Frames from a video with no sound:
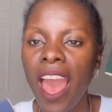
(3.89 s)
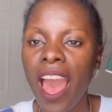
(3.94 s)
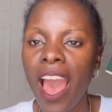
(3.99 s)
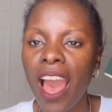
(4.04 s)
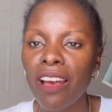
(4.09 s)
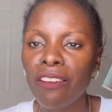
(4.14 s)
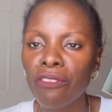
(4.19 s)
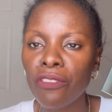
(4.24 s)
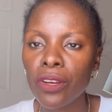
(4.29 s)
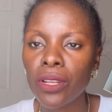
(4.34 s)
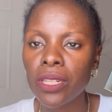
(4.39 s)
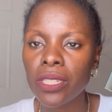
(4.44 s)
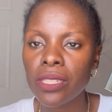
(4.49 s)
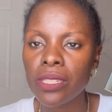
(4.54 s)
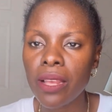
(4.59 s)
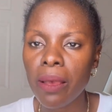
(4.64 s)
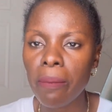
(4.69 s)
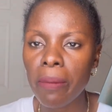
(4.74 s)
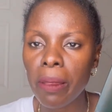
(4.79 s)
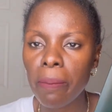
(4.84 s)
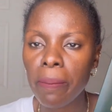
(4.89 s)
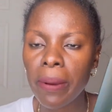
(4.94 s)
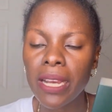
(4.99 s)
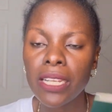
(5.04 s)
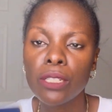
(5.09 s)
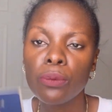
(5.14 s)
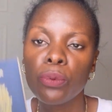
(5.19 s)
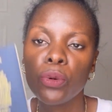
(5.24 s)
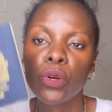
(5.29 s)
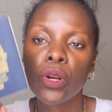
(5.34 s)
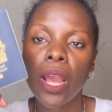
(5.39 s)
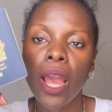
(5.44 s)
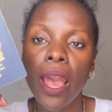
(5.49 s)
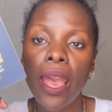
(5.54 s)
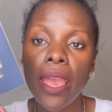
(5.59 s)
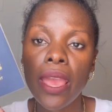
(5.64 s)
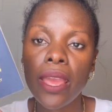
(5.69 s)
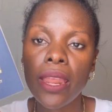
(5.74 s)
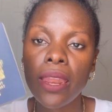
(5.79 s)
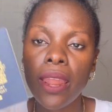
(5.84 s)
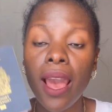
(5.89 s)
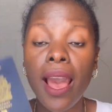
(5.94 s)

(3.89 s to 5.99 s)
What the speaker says: I've got a Zambian passport and